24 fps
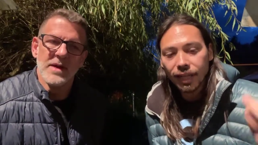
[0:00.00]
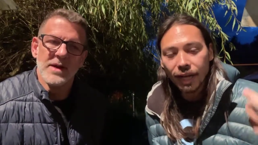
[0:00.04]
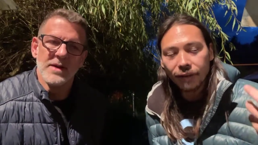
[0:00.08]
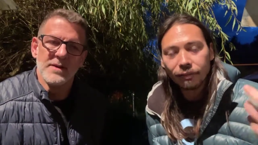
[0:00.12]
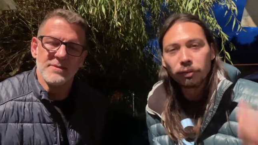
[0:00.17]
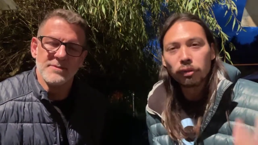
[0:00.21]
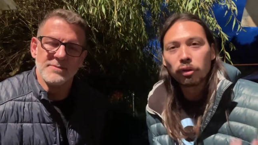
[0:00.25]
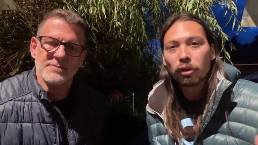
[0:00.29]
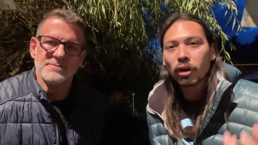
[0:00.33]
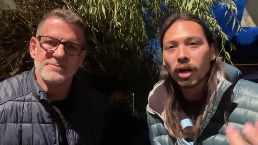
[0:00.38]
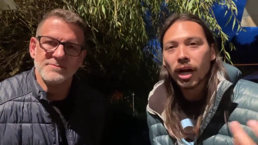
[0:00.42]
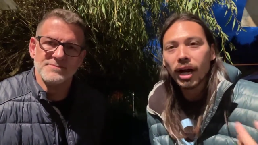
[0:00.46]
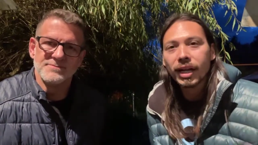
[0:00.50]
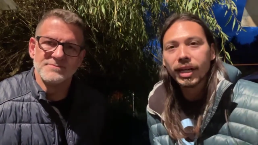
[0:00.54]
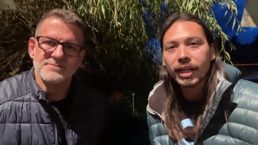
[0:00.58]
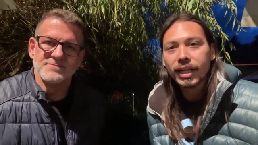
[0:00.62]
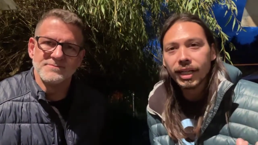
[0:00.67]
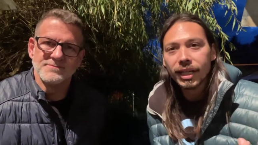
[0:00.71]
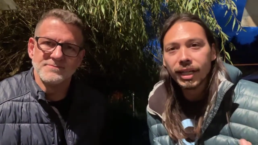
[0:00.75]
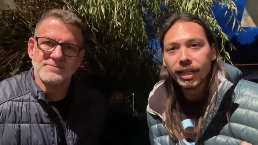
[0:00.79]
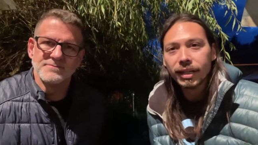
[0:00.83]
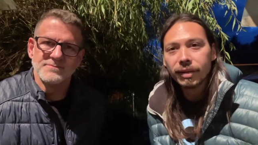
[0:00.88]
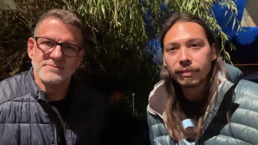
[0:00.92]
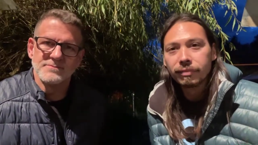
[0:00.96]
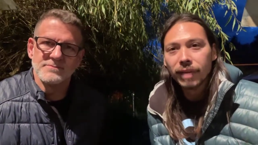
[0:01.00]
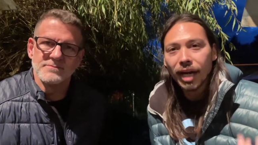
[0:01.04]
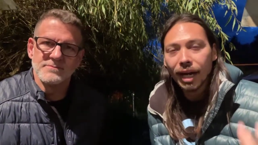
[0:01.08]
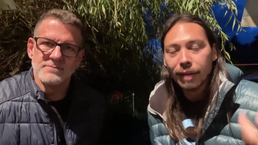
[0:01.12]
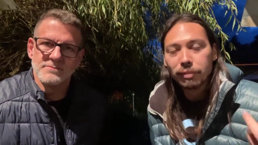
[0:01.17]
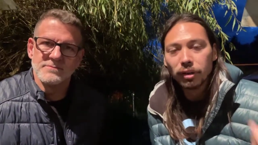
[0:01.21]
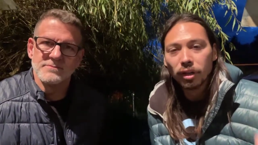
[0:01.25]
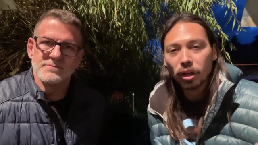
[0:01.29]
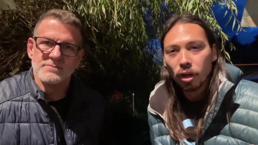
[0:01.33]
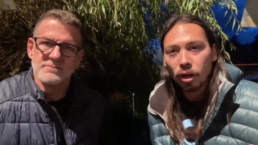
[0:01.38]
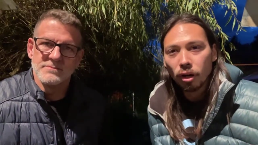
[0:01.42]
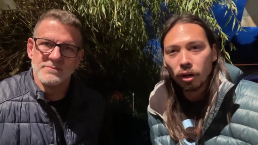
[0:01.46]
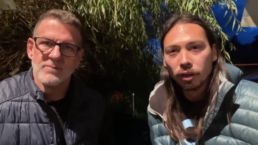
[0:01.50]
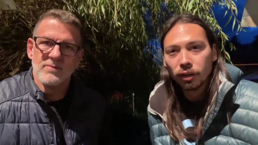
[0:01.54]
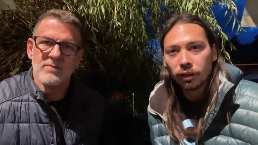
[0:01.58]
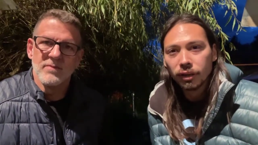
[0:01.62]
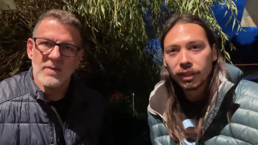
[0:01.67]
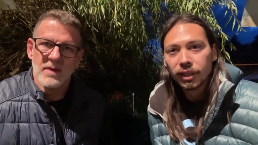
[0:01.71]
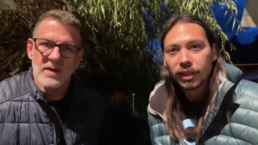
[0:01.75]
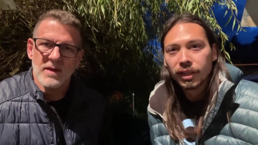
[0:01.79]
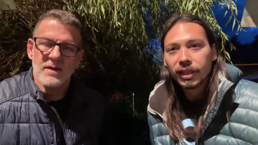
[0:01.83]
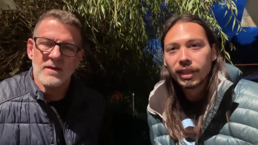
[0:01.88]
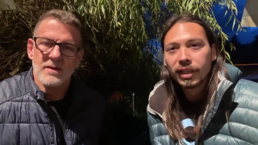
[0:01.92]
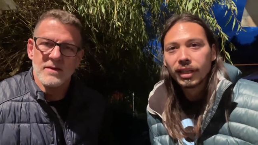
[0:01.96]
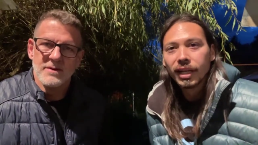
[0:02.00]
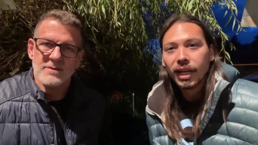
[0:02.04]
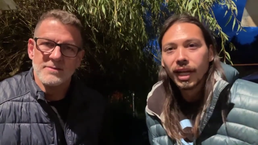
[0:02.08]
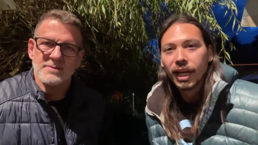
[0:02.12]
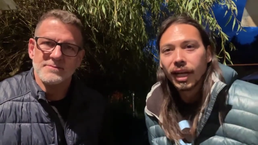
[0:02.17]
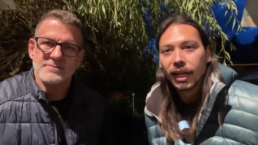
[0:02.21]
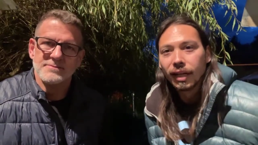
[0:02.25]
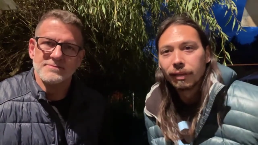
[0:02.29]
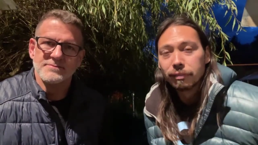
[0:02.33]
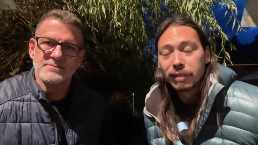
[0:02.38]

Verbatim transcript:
Speaker 1: everywhere I am, I belong, and